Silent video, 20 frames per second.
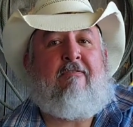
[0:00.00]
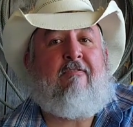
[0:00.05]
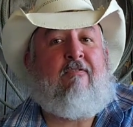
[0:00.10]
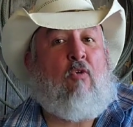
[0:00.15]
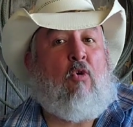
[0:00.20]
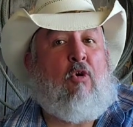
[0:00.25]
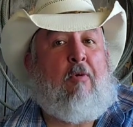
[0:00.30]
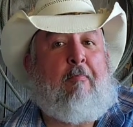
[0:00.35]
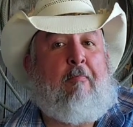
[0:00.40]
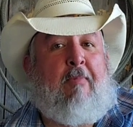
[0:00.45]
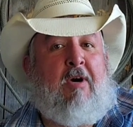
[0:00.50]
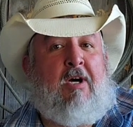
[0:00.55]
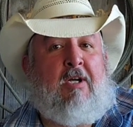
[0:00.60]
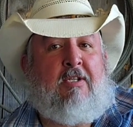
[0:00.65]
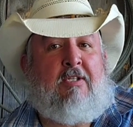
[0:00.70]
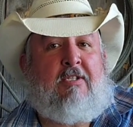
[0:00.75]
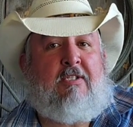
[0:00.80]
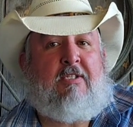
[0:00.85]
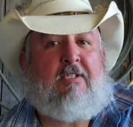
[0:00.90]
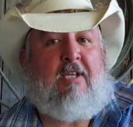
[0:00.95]
in four
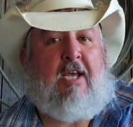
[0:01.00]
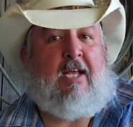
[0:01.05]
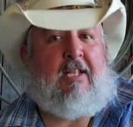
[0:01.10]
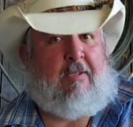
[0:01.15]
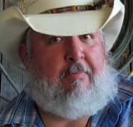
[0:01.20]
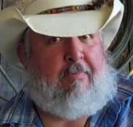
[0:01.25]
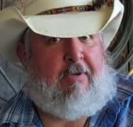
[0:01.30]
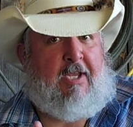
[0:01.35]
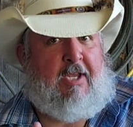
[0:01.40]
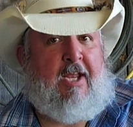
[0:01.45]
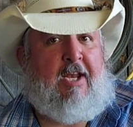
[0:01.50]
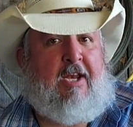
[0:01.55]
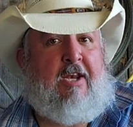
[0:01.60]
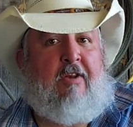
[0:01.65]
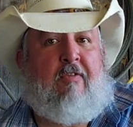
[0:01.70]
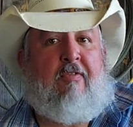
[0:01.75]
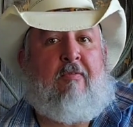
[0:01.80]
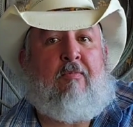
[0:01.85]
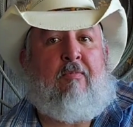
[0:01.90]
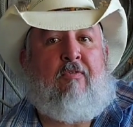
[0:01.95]
months at the
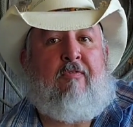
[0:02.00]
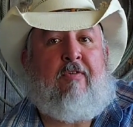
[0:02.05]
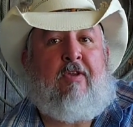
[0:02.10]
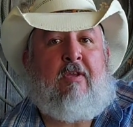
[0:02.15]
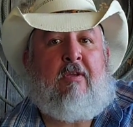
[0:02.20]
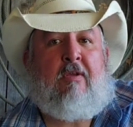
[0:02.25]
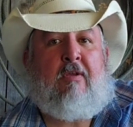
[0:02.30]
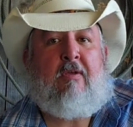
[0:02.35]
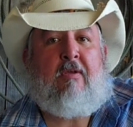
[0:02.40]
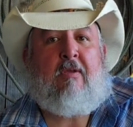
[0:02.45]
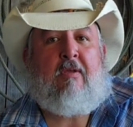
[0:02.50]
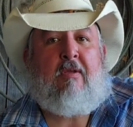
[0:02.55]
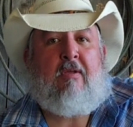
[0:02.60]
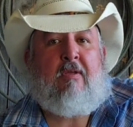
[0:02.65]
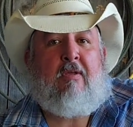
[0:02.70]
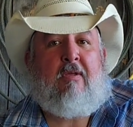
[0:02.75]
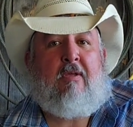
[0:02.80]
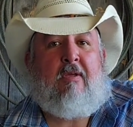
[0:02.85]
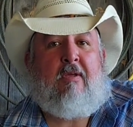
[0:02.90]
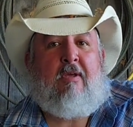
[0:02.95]
beginning of the
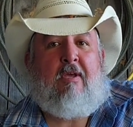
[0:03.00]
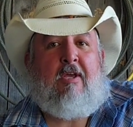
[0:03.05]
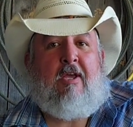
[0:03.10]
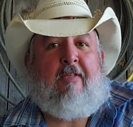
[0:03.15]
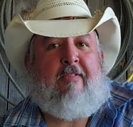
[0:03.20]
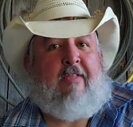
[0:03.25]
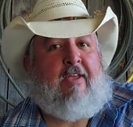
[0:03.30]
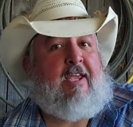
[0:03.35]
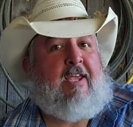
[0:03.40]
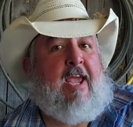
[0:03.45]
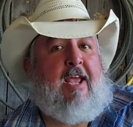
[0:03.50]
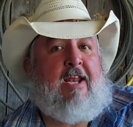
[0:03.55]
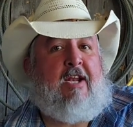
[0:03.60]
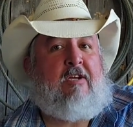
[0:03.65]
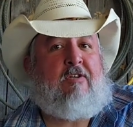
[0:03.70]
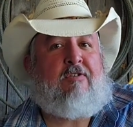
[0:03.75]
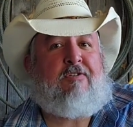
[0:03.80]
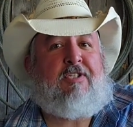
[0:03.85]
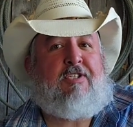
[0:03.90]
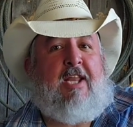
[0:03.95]
movie. They
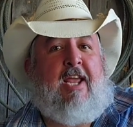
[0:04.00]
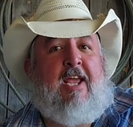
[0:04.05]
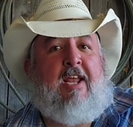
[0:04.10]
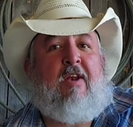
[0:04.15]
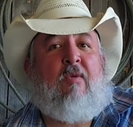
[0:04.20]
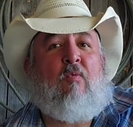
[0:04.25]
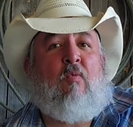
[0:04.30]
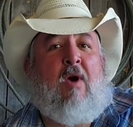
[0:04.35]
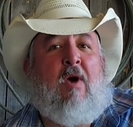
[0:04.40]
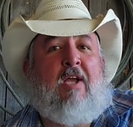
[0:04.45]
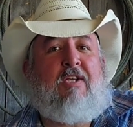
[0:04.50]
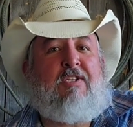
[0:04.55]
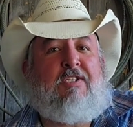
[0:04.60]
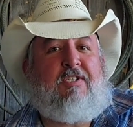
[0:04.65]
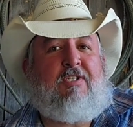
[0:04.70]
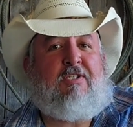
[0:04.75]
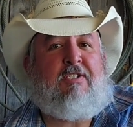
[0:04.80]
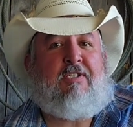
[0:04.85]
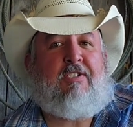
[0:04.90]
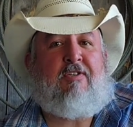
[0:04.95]
can't understand why
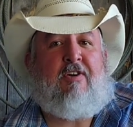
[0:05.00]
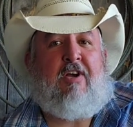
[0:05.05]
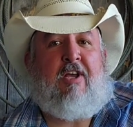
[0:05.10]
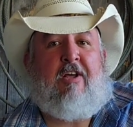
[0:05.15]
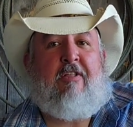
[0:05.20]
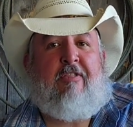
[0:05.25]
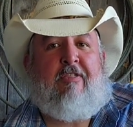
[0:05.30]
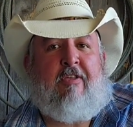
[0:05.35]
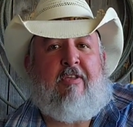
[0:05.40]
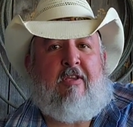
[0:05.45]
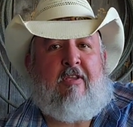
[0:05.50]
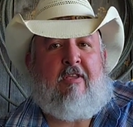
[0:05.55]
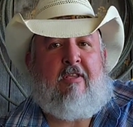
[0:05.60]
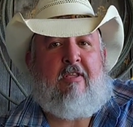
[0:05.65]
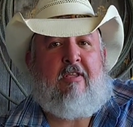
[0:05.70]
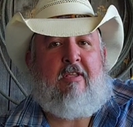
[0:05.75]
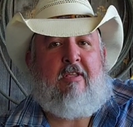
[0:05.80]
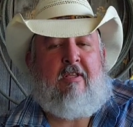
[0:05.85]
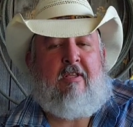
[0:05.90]
she's still healthy.